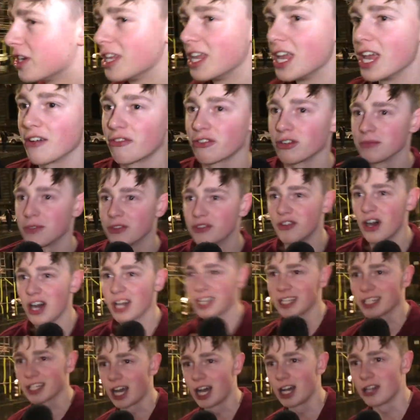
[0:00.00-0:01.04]
here from the
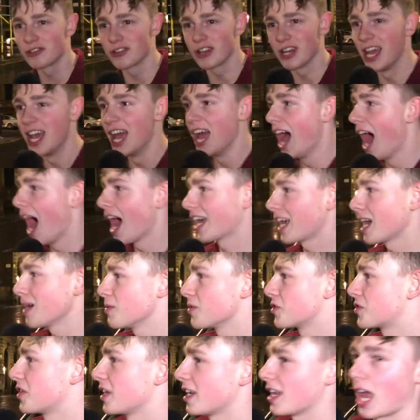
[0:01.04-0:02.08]
fucking country. Yeah. I came to the
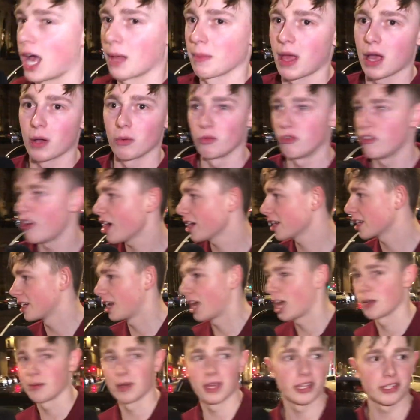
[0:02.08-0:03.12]
city. I'm like, well, fucking
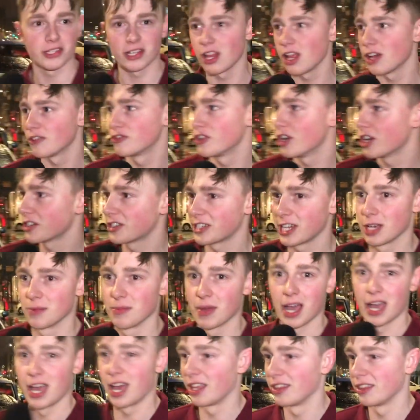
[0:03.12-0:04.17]
hell, man. There's a lot of drugs here,
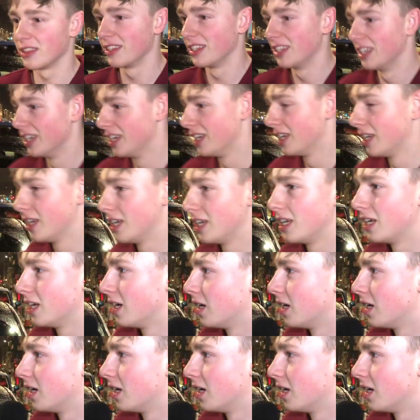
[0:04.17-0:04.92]
mate. What'd you come here for?